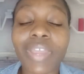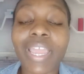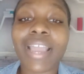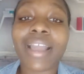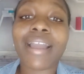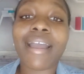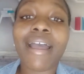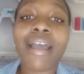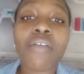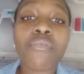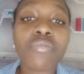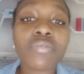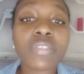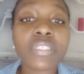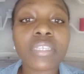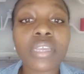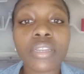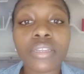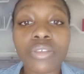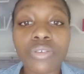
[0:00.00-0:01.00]
and God will
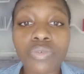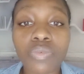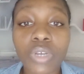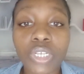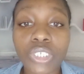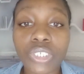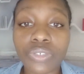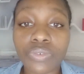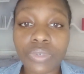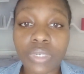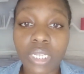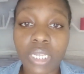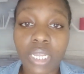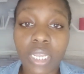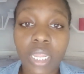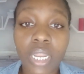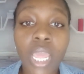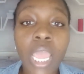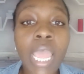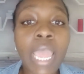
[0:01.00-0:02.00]
send you what you
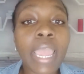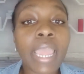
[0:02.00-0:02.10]
need.